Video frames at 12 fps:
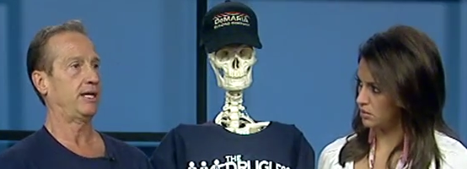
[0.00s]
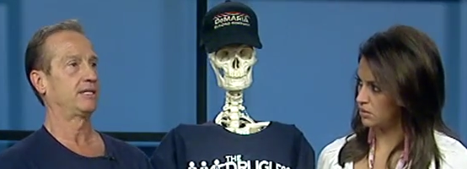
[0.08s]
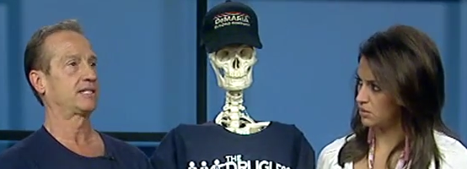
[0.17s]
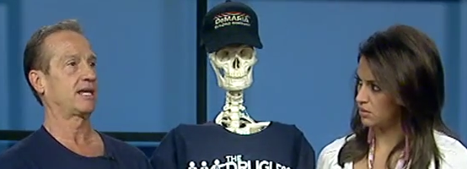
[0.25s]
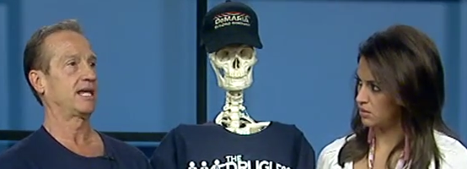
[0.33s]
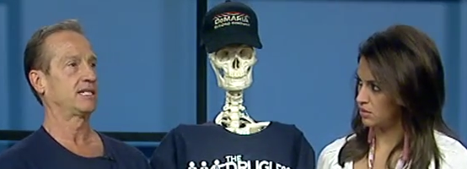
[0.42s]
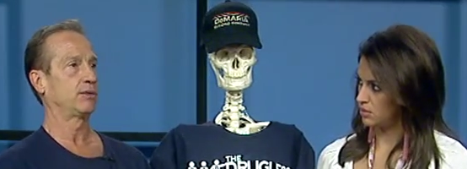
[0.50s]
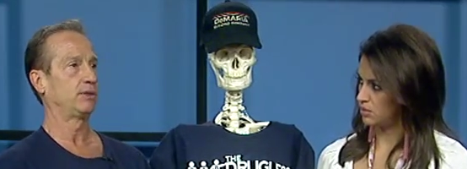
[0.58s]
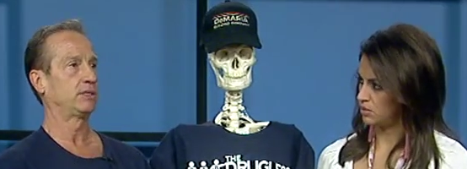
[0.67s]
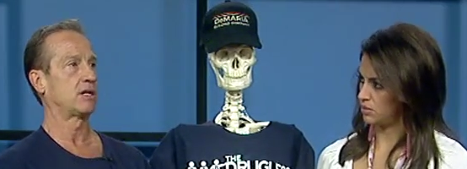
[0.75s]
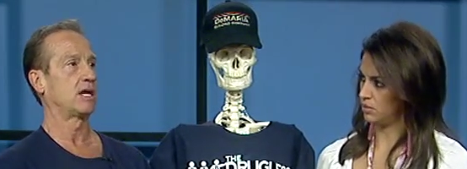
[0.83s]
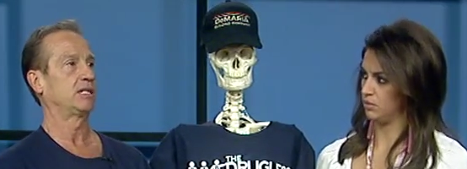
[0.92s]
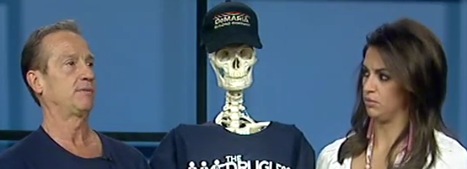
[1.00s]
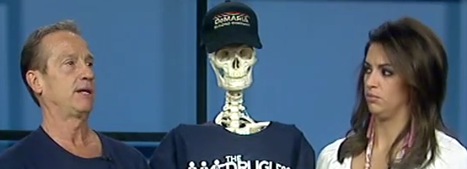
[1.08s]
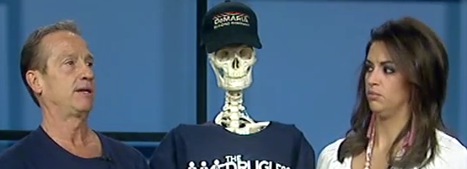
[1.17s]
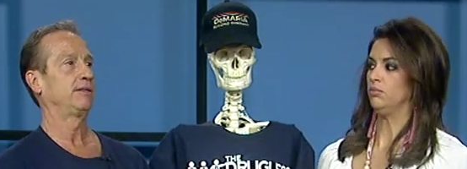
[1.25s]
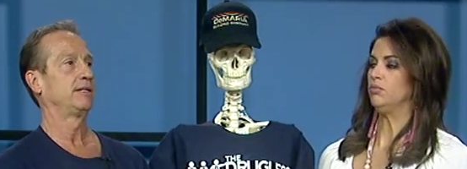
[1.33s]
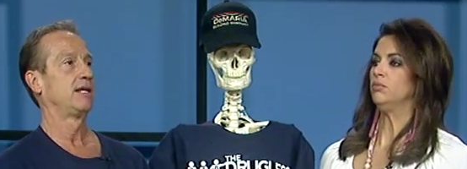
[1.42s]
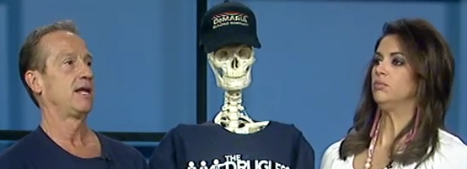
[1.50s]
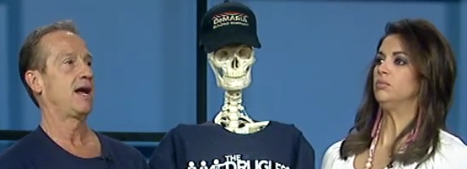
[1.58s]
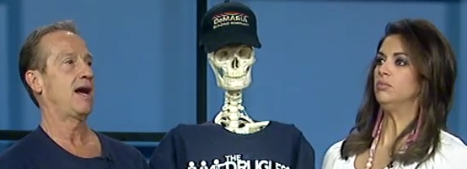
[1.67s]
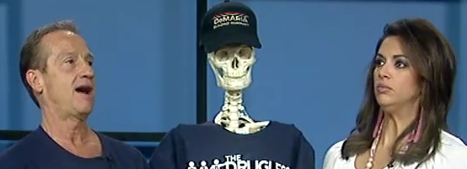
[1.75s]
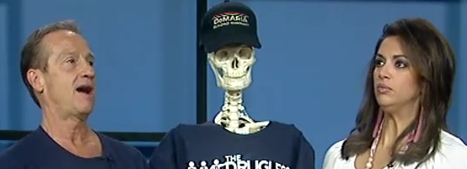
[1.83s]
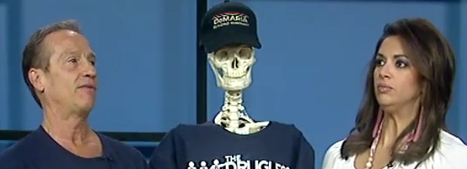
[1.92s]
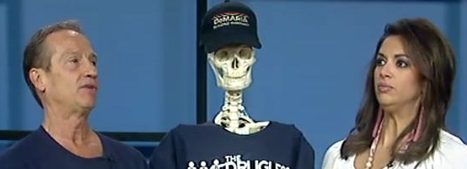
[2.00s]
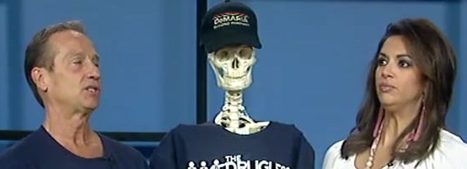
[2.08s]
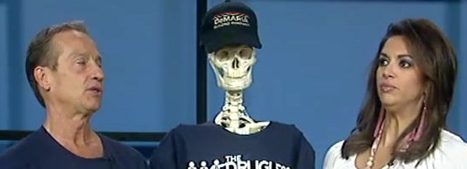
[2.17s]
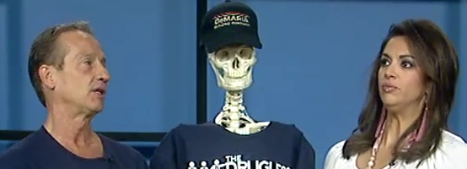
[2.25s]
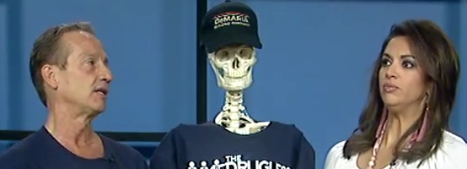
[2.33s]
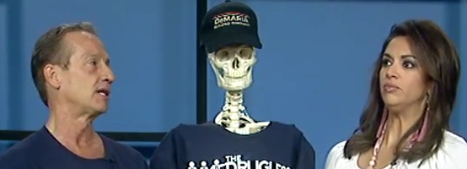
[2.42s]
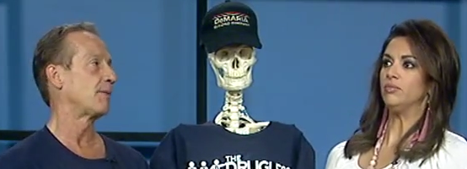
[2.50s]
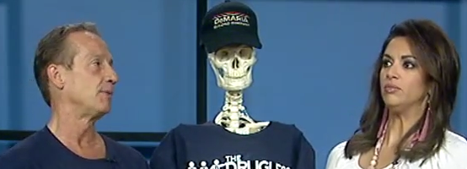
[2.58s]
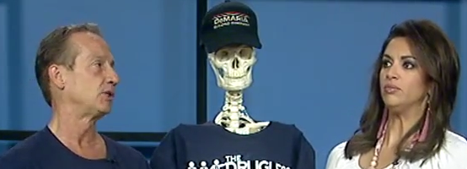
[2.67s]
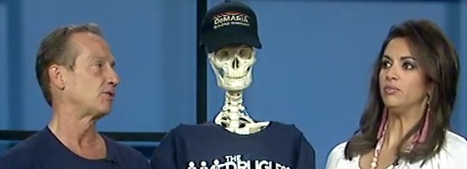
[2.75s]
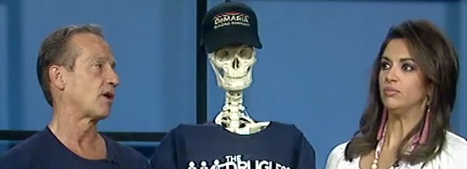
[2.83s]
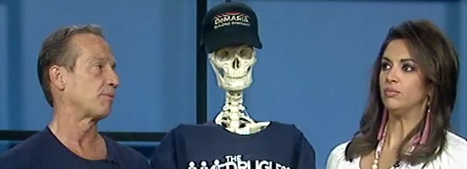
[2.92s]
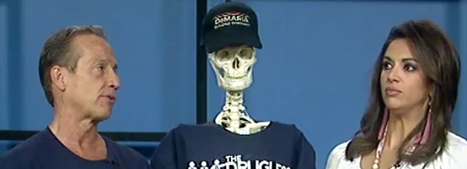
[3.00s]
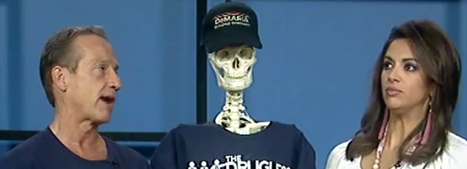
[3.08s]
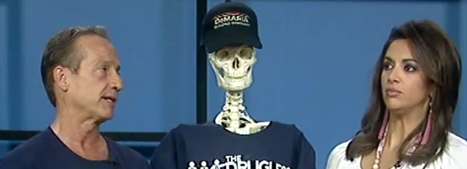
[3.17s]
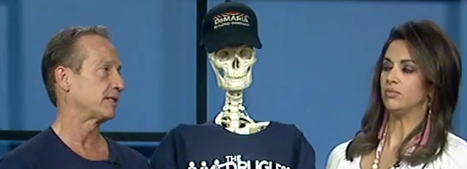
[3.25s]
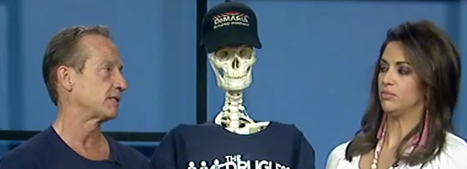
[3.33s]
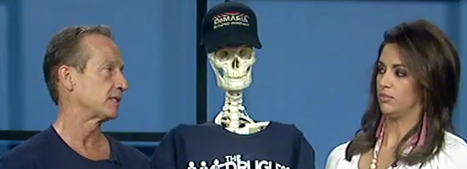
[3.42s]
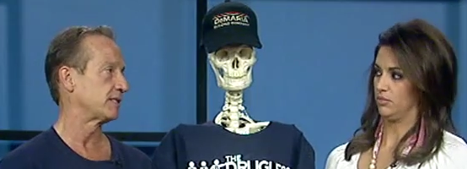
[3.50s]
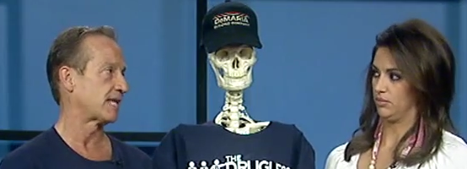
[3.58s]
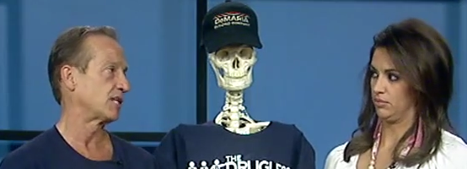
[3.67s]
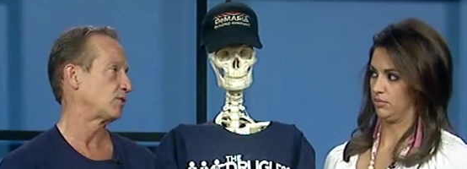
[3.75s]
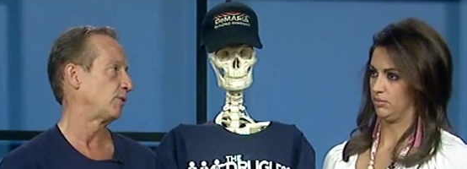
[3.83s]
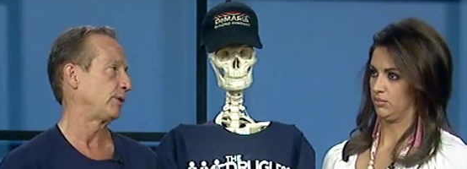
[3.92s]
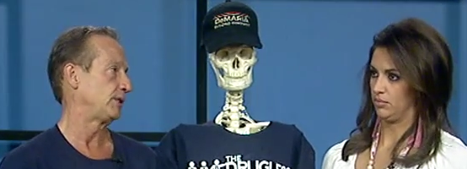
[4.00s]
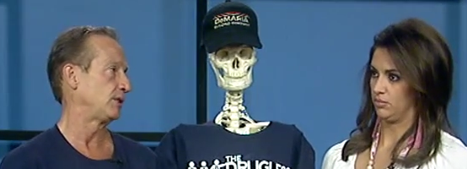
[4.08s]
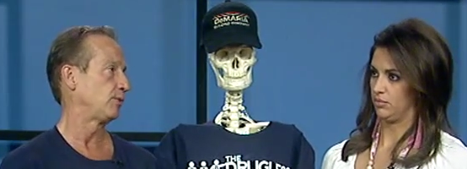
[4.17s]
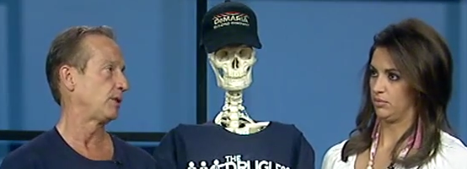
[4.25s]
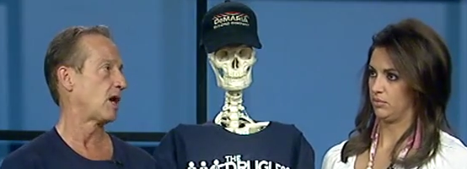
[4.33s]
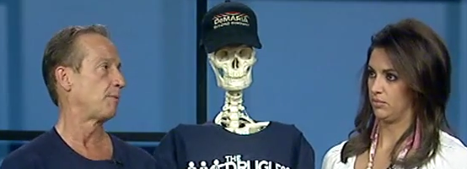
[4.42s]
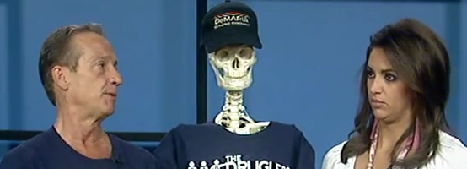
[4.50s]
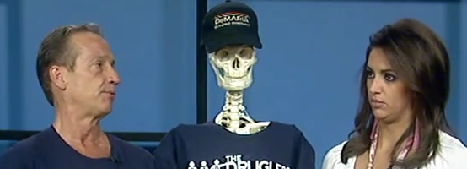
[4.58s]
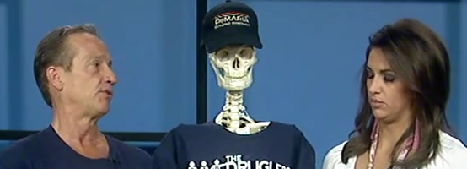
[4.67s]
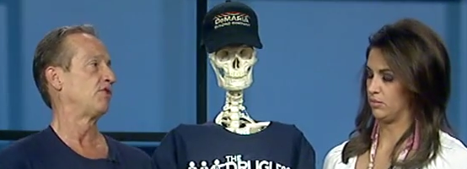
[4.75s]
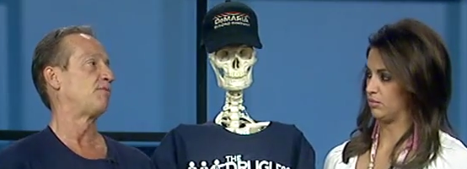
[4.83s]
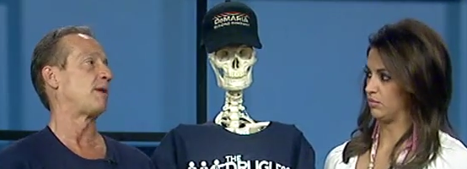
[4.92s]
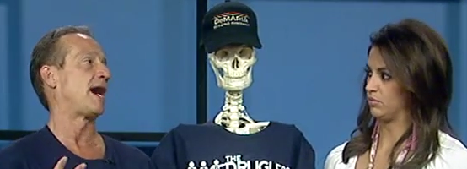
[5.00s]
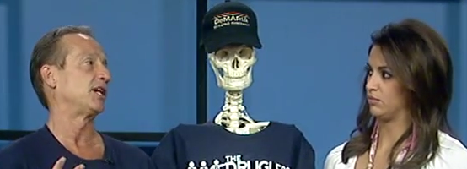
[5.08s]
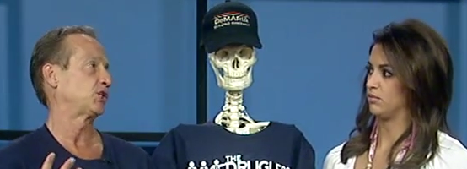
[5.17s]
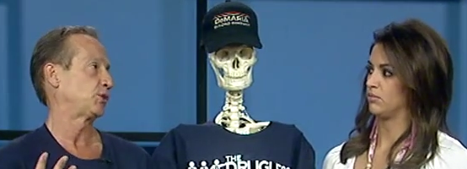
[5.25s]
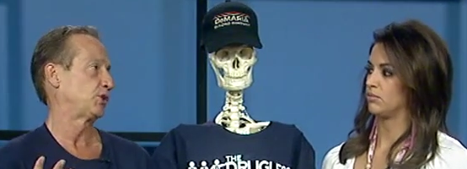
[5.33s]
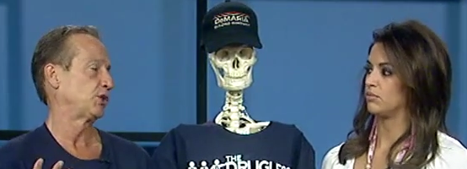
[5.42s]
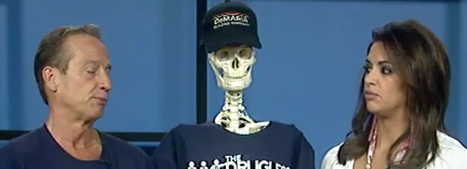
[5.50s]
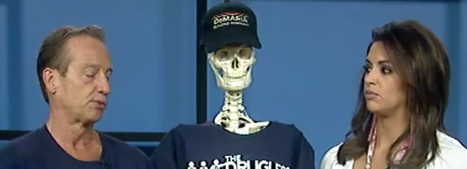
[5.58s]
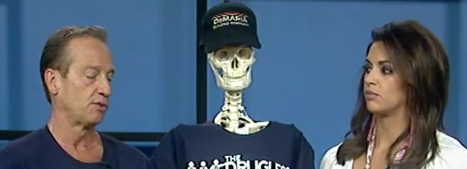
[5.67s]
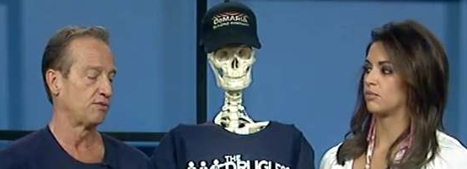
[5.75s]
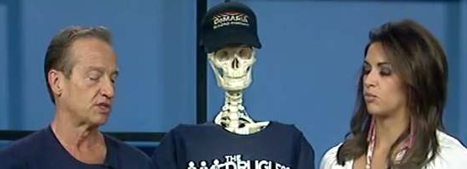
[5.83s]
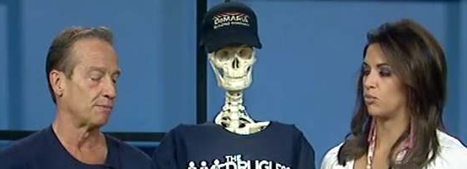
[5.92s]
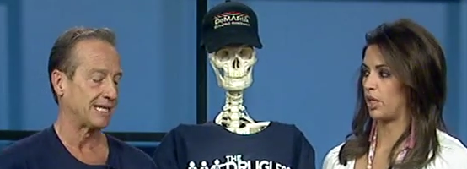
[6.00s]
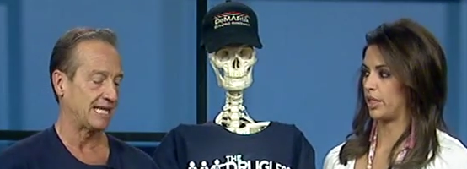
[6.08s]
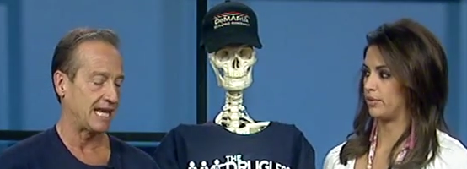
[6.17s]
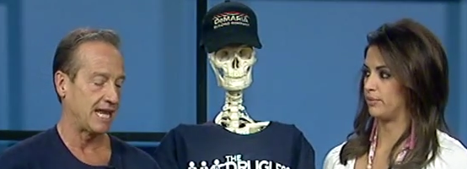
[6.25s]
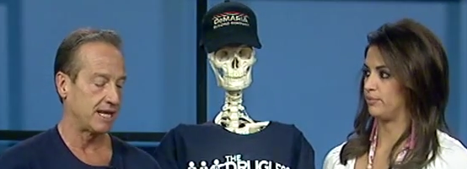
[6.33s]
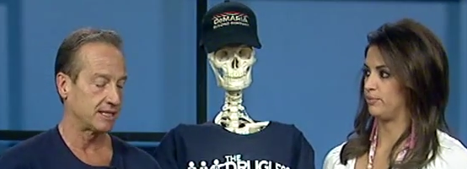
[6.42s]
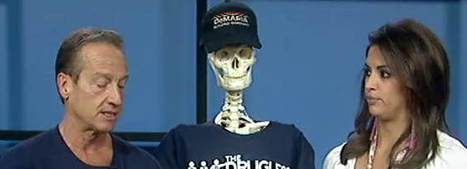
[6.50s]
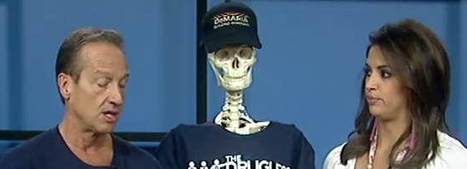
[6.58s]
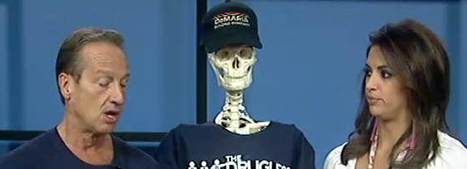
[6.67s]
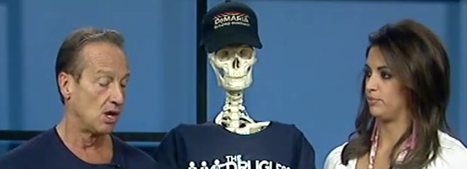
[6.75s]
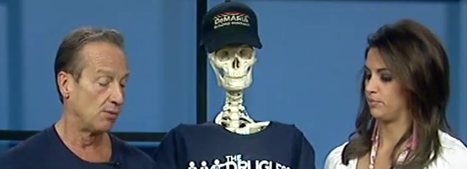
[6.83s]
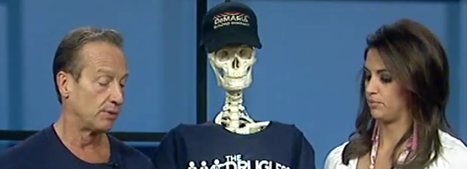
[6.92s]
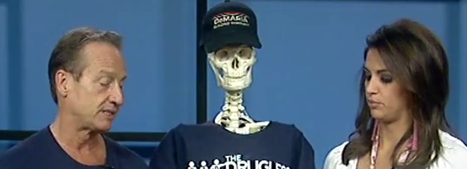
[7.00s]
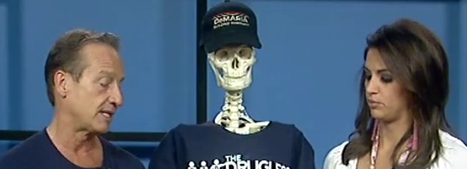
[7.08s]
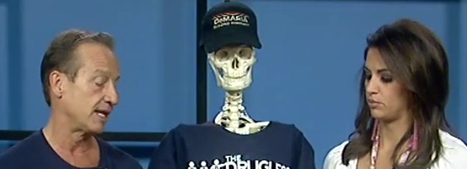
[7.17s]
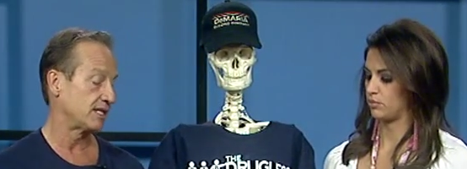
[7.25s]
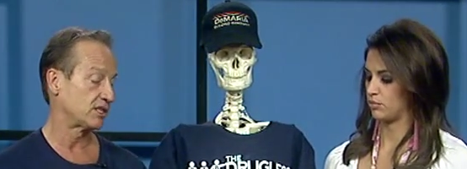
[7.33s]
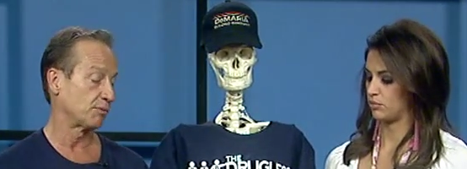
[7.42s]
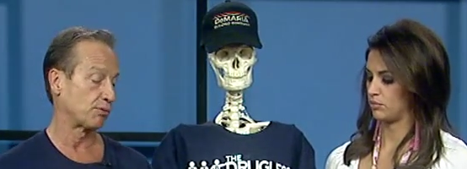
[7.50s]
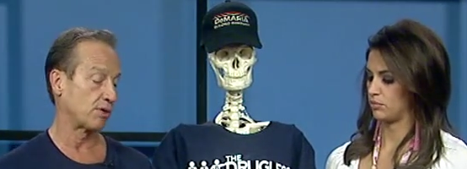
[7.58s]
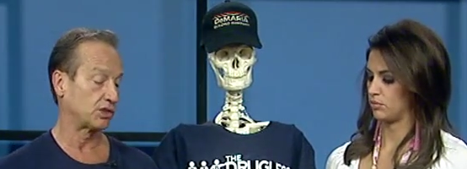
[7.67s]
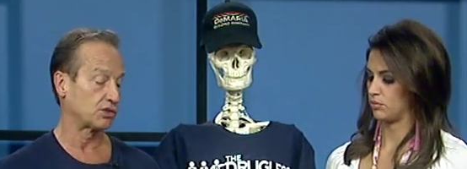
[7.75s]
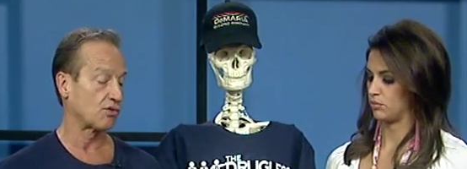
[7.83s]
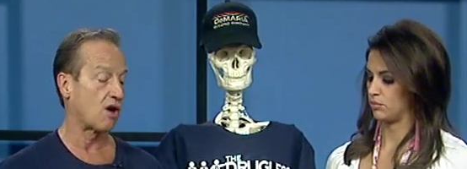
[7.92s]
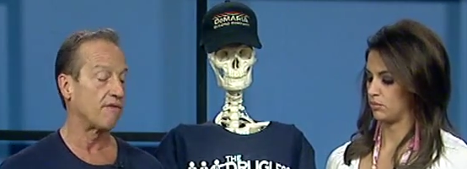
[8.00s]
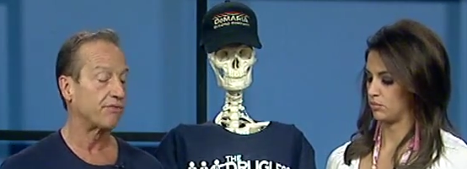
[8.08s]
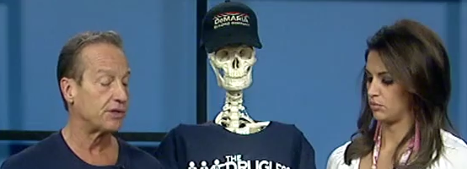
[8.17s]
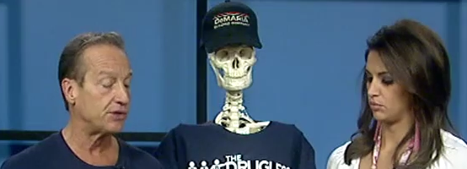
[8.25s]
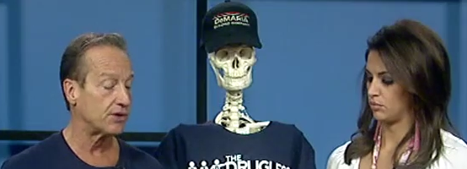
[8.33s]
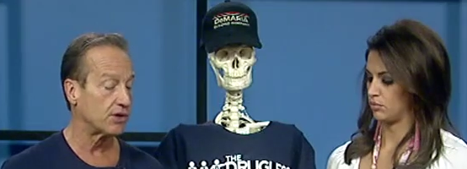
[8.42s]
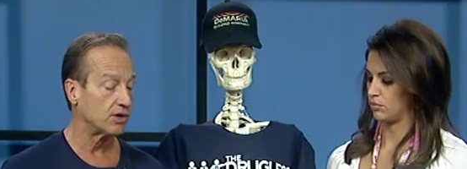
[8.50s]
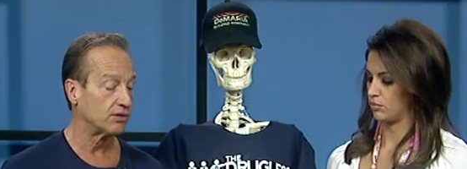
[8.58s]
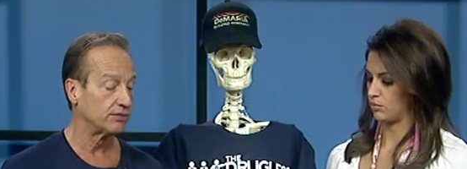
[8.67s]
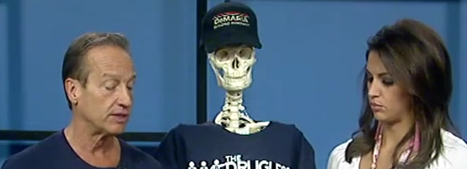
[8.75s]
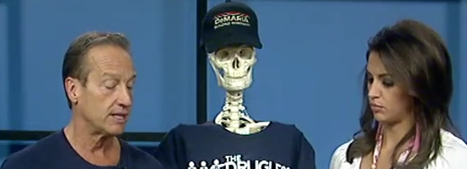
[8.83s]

Speaker 1: head slides that we talked about. Obviously, you can come into our practice because that's what we do. We help improve posture, which improves the mechanics, which takes the pressure off the nerve.